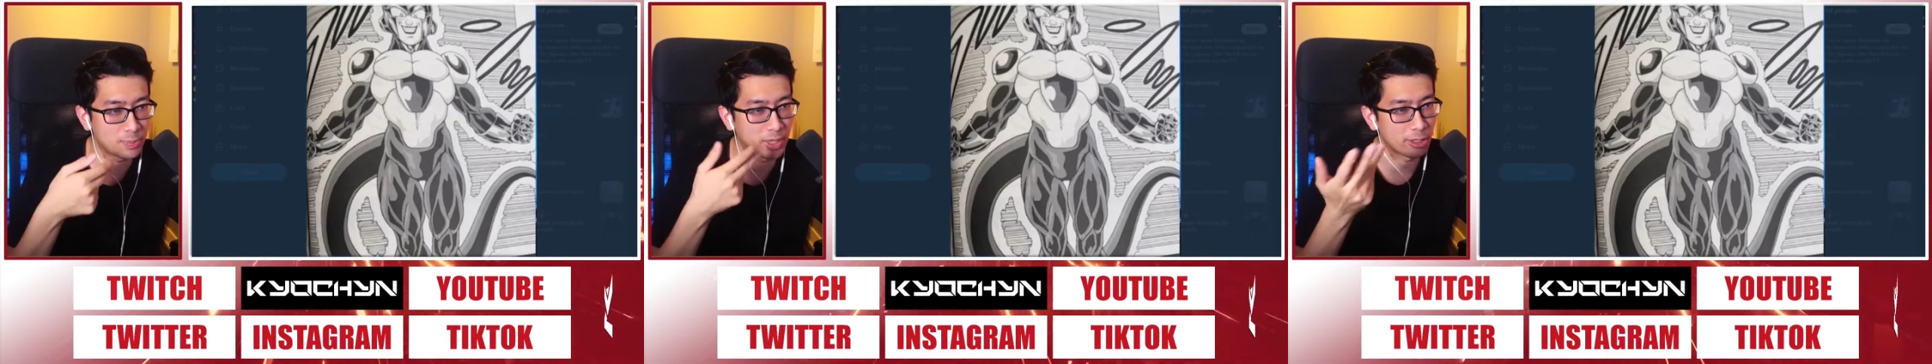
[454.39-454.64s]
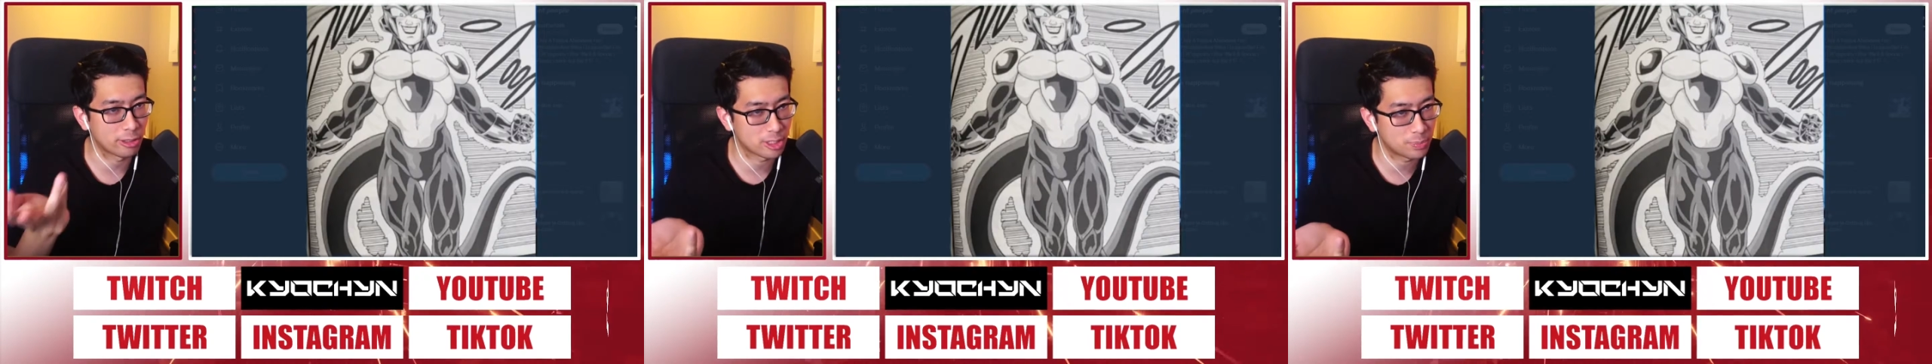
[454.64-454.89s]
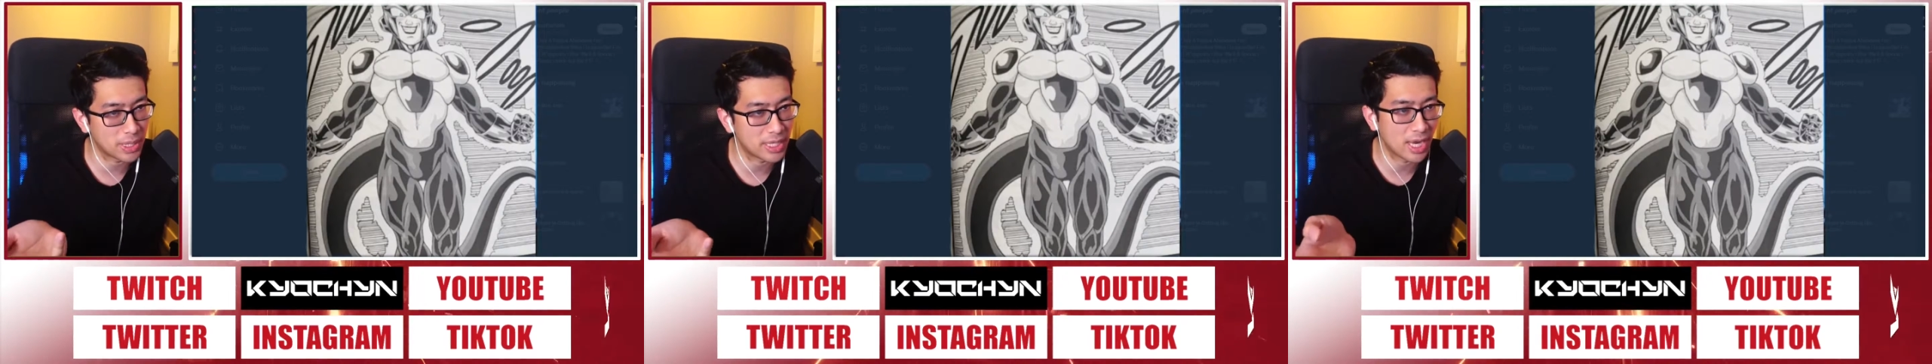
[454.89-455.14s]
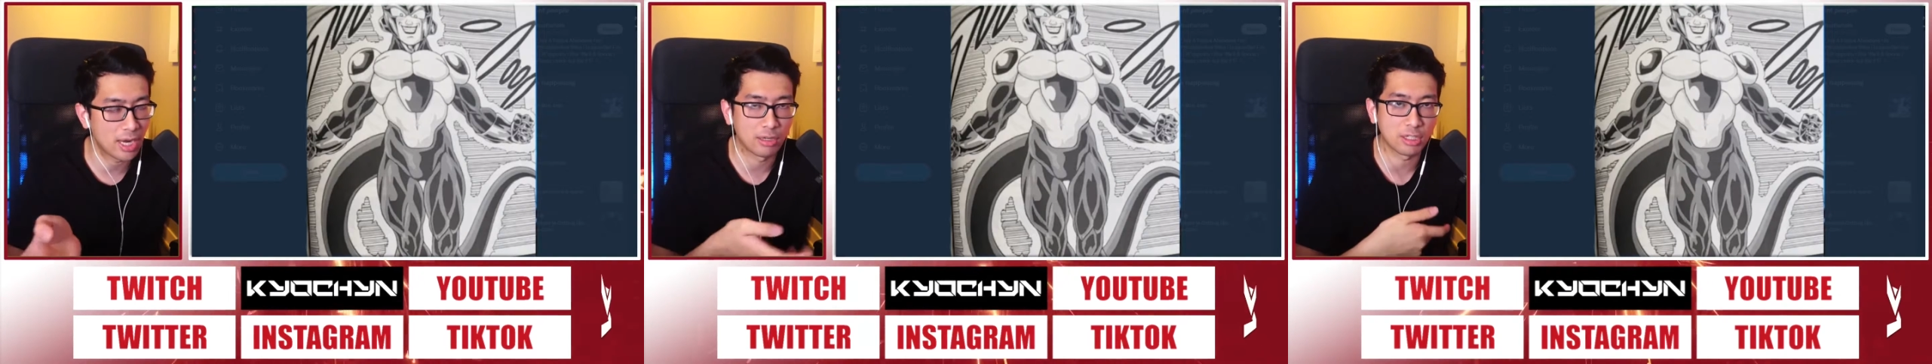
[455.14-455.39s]
but your speed
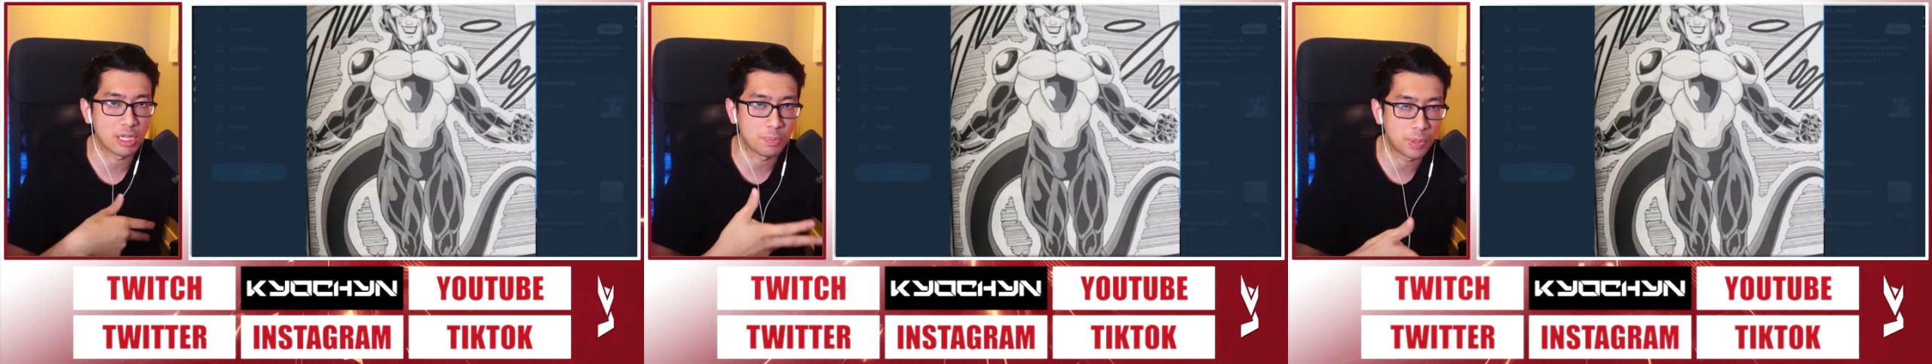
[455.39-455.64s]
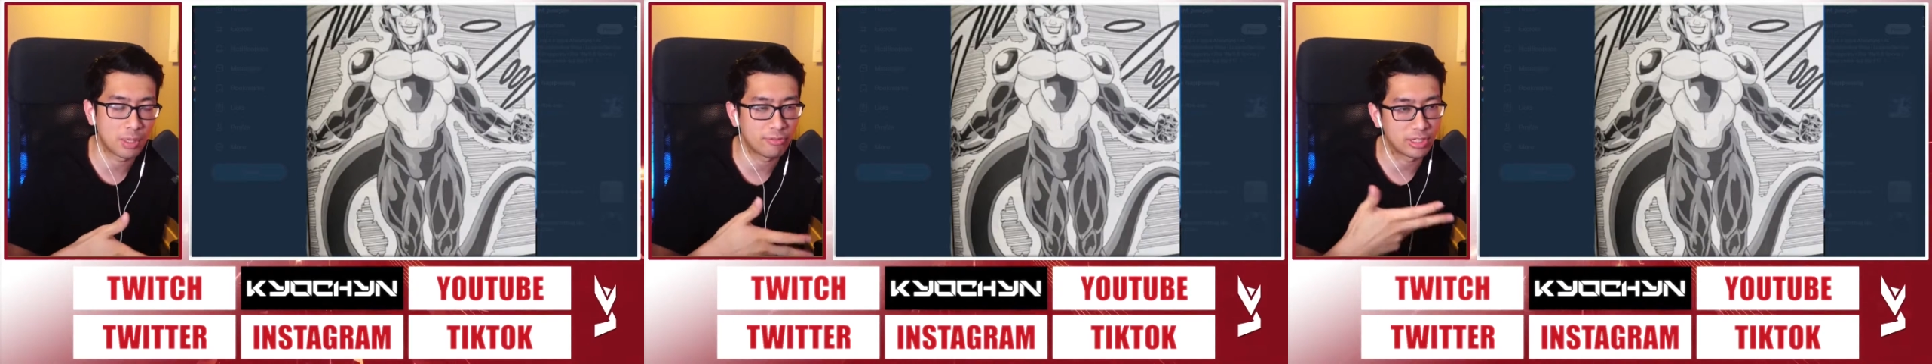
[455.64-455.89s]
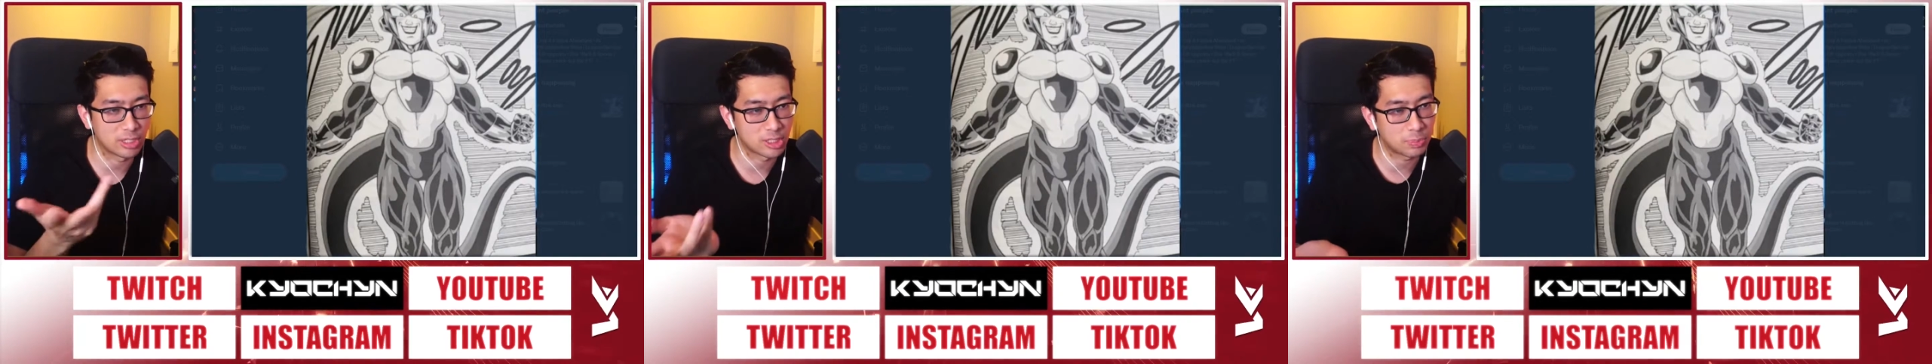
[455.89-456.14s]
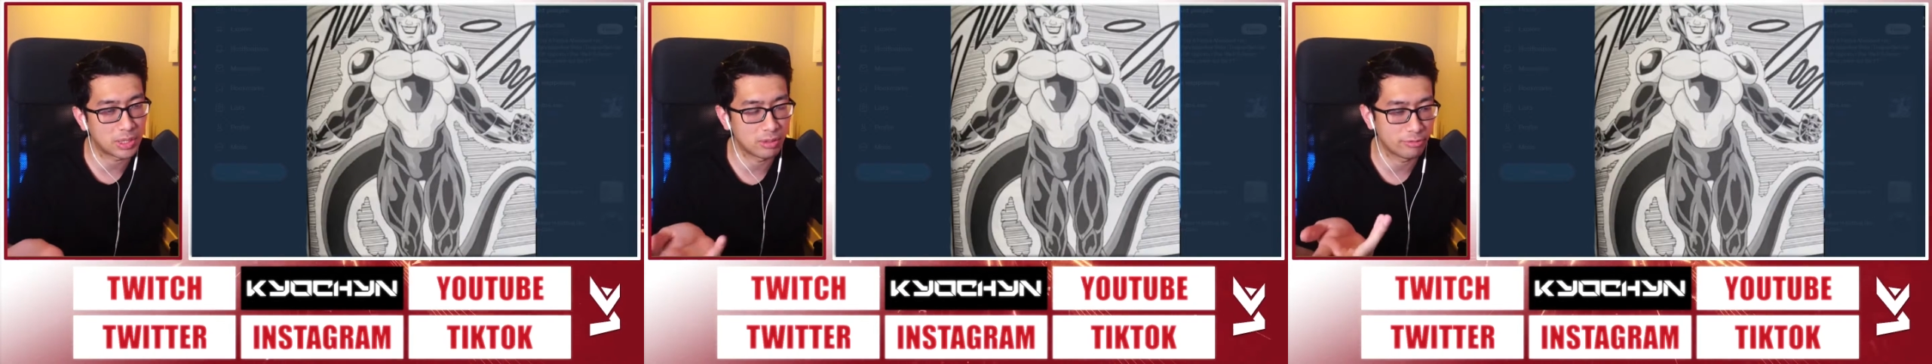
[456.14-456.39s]
cannot keep up with the
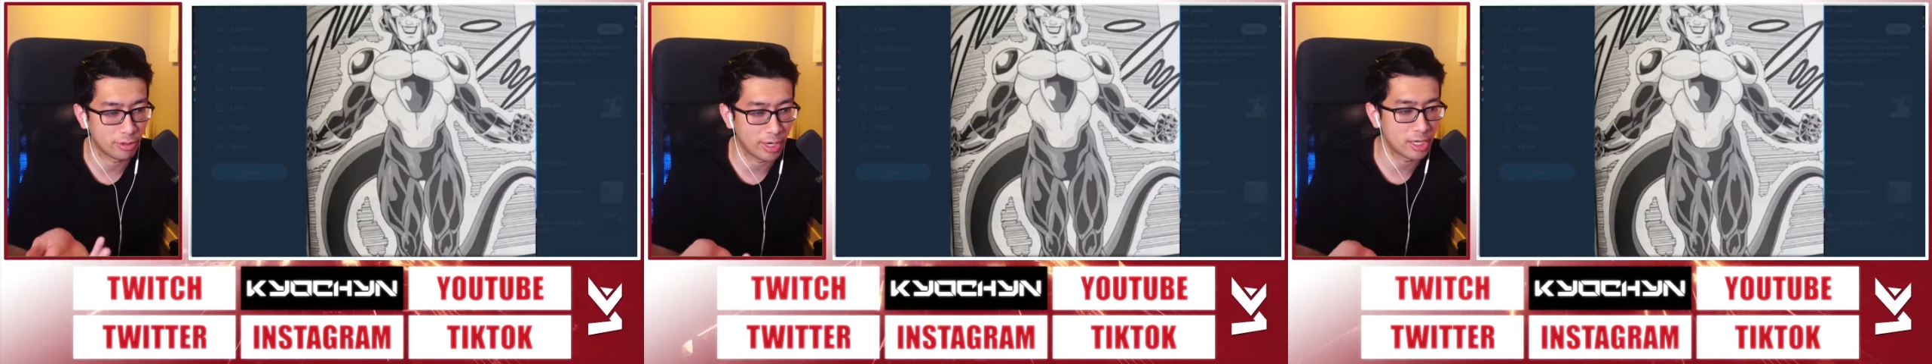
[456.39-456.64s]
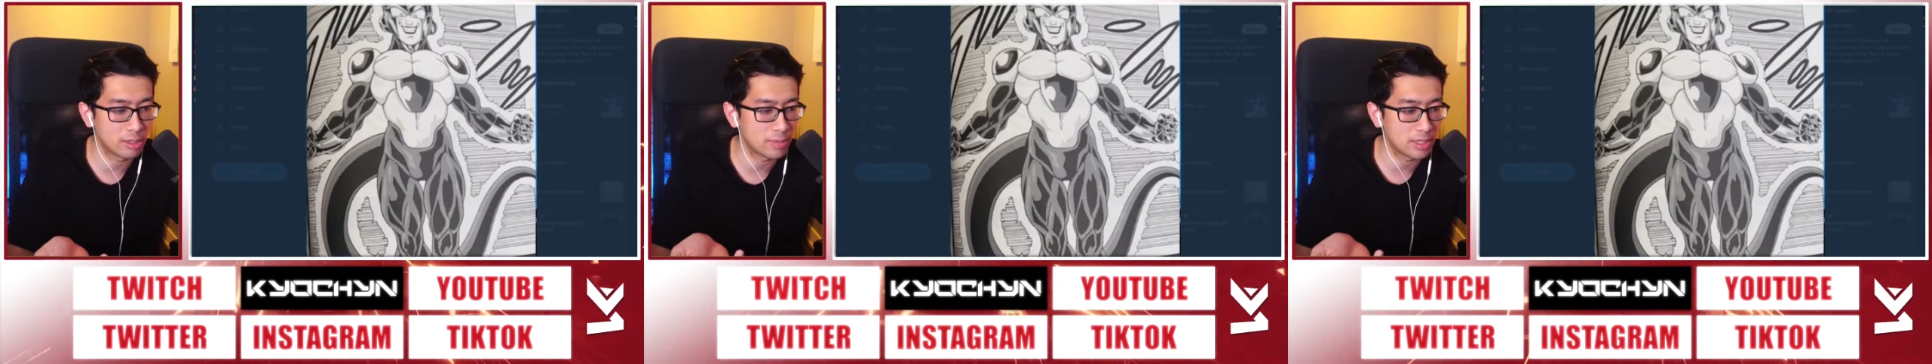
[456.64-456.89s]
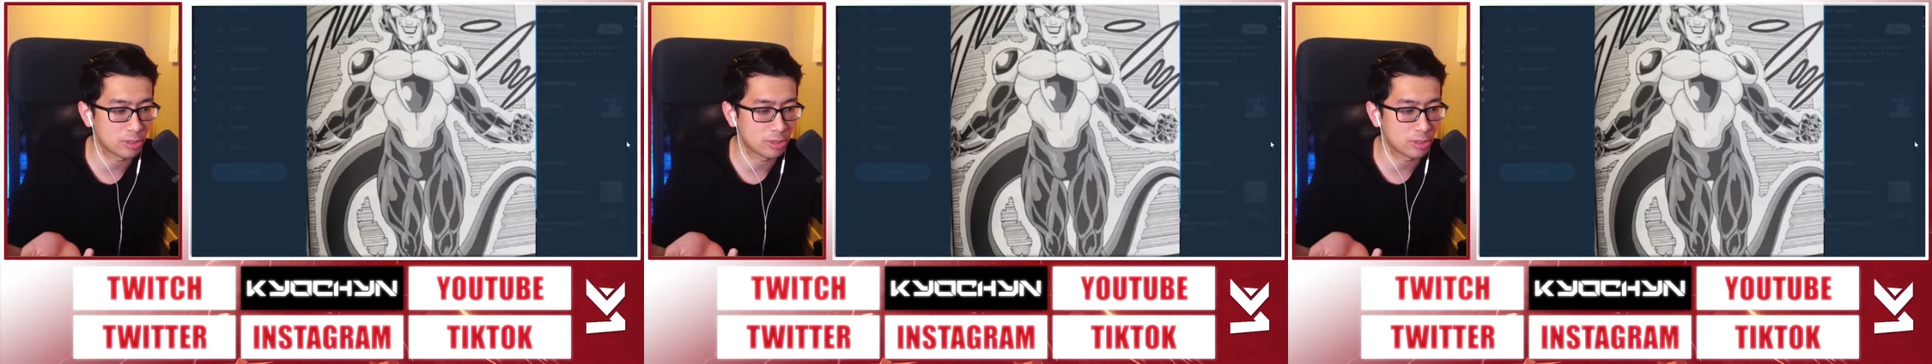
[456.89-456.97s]
speed of your enemy.